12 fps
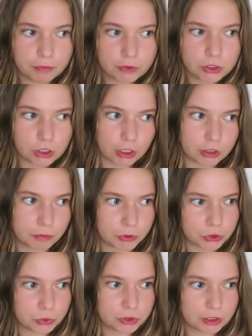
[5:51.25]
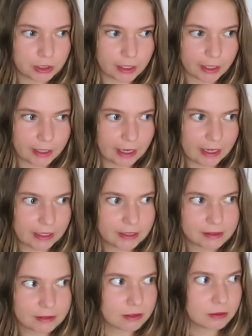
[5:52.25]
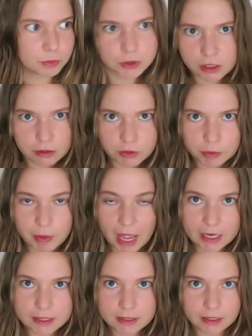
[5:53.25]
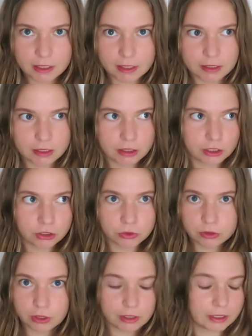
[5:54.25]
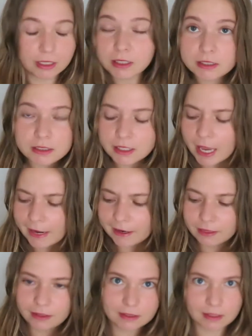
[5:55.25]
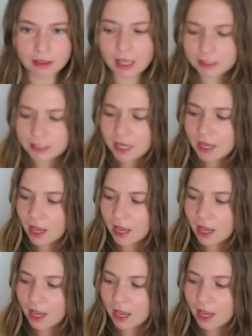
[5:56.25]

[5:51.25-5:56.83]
start producing like 86% of their bags in England again and things like that.